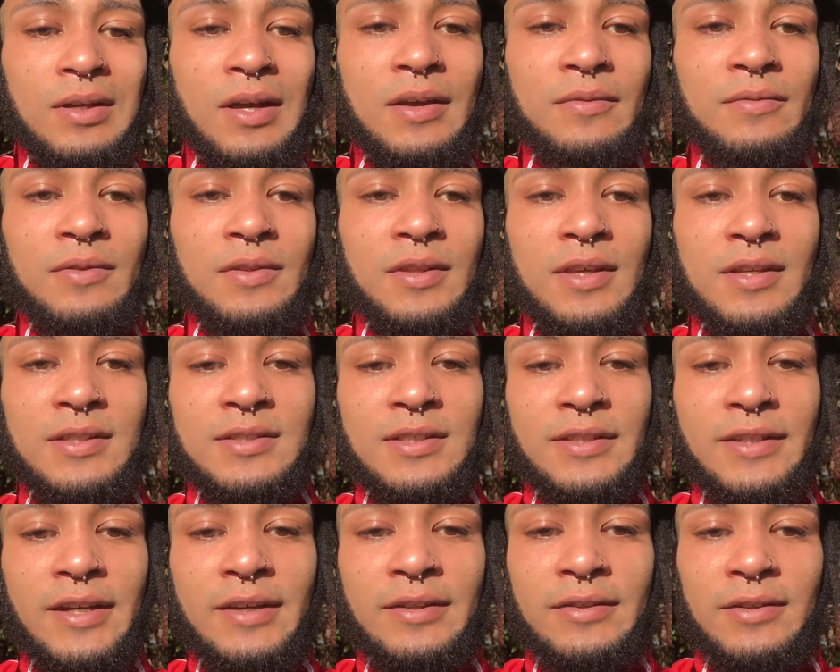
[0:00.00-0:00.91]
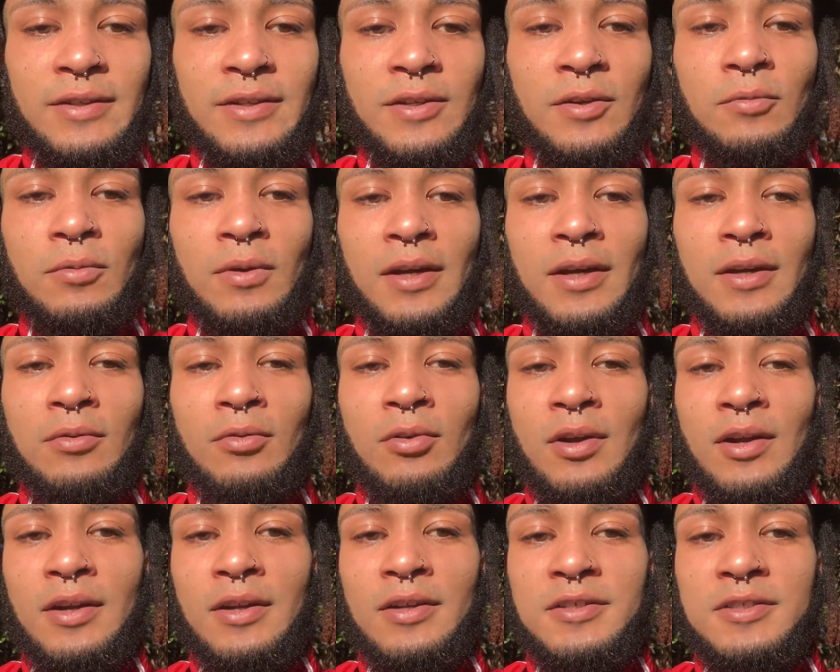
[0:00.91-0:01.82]
everything together in a way
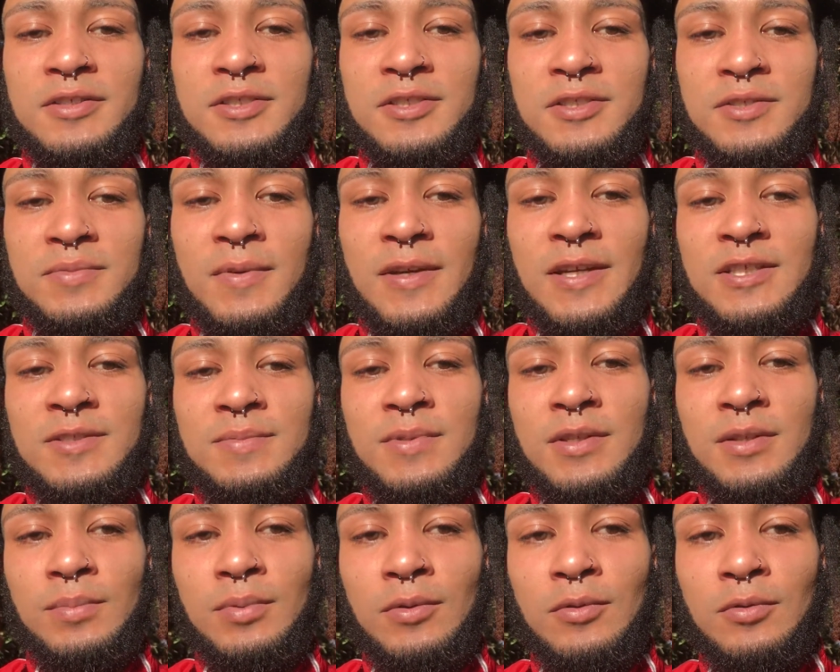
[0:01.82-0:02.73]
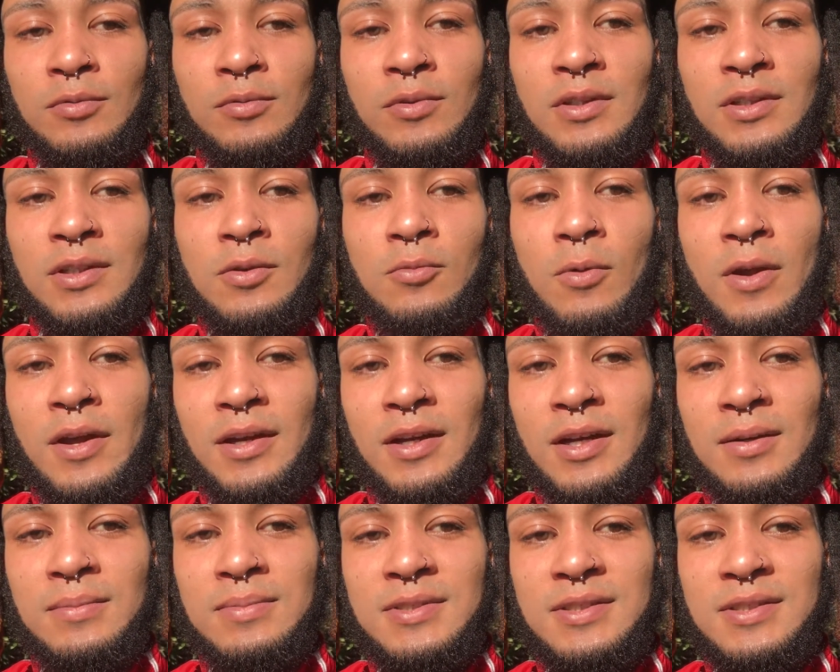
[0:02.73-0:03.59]
where it just makes people really wake up